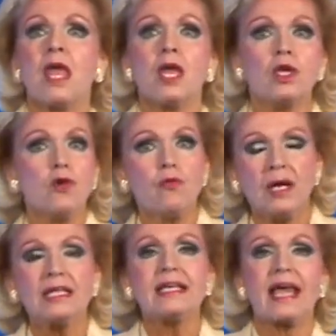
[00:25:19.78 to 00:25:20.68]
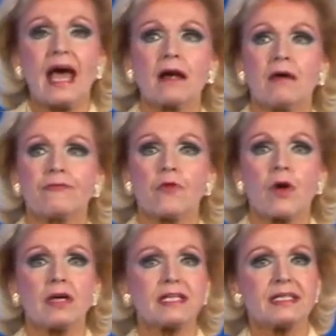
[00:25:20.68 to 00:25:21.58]
you really can't
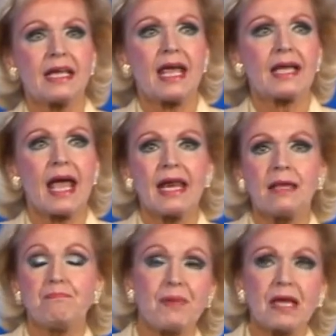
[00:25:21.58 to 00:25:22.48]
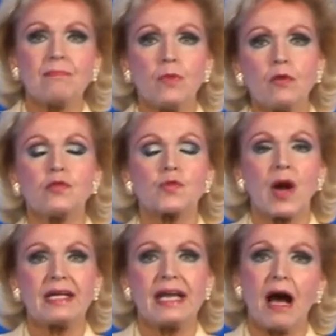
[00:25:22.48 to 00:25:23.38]
afford to take any big moves
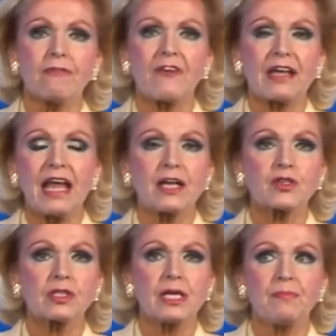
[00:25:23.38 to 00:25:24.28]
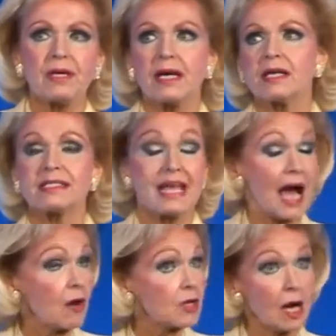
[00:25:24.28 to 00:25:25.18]
right now financially because the
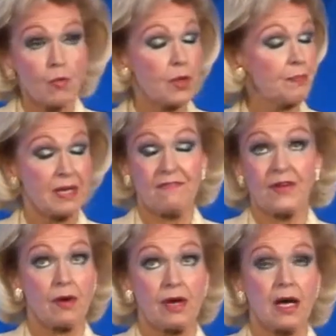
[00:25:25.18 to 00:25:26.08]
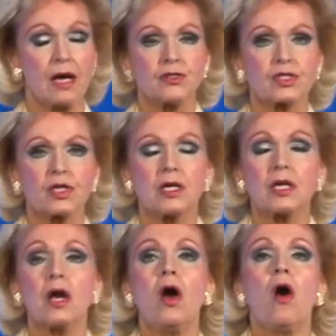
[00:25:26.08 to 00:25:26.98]
outcome would be very
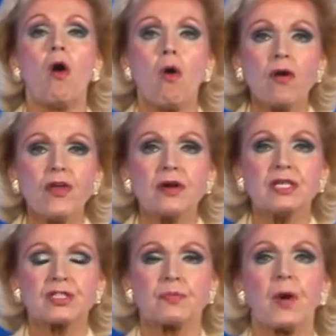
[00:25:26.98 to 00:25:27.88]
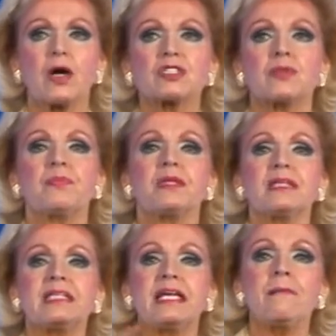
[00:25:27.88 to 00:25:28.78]
uncertain. Or there is the
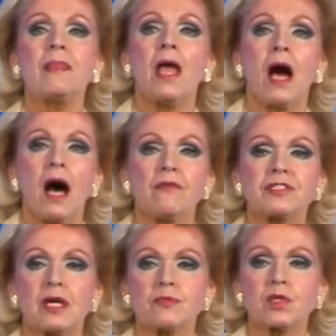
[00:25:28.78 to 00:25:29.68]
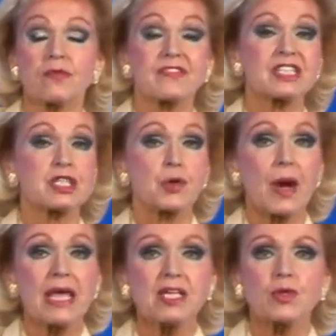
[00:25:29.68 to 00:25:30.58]
possibility of some sort of
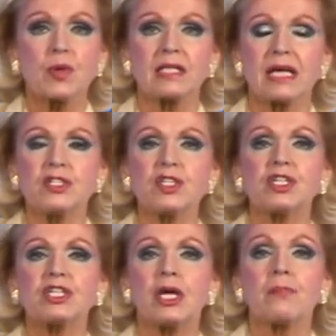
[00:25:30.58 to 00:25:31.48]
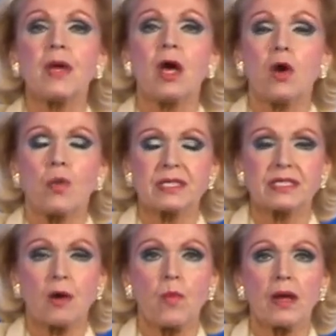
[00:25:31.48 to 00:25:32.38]
strange relationship with
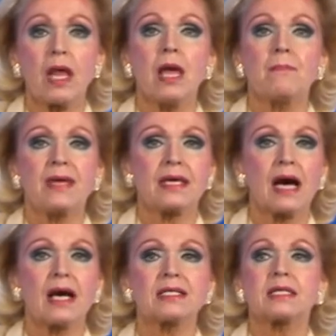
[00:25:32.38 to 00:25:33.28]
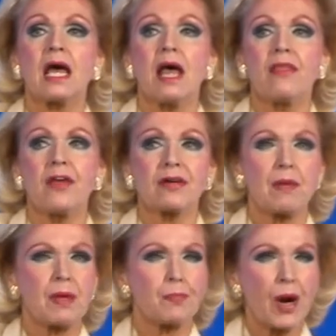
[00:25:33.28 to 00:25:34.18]
someone because there can
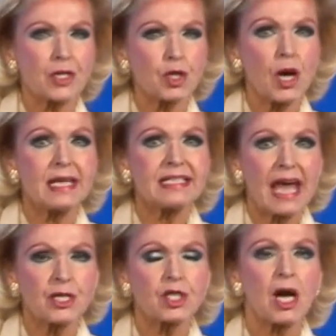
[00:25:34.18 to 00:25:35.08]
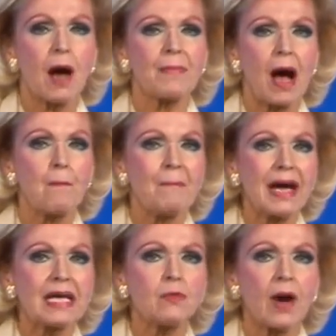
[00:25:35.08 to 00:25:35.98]
be pressure and tension about
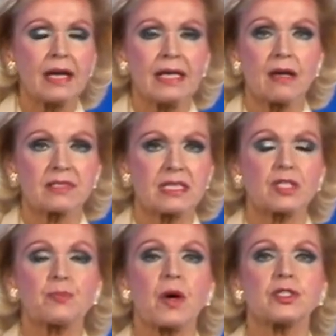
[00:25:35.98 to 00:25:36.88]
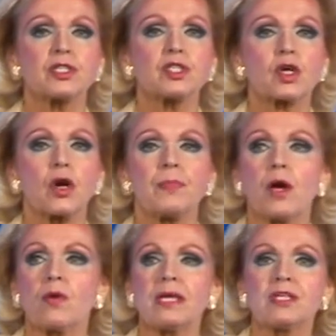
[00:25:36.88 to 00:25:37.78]
money right now since Mars in
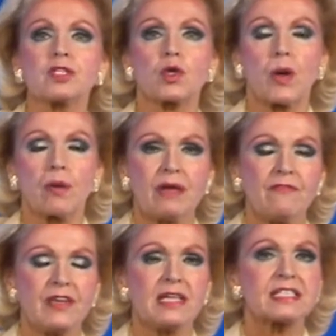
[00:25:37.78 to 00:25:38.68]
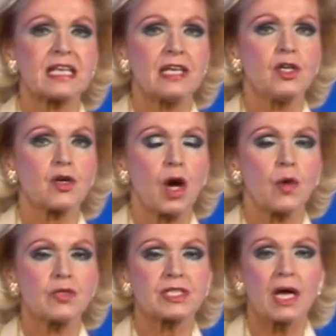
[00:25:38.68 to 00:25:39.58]
Scorpio is squaring Venus in your
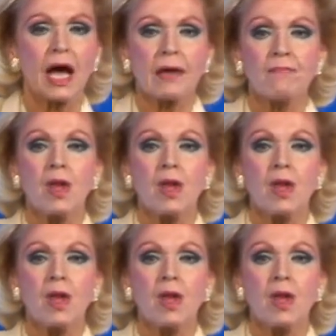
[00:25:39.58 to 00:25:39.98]
own sign.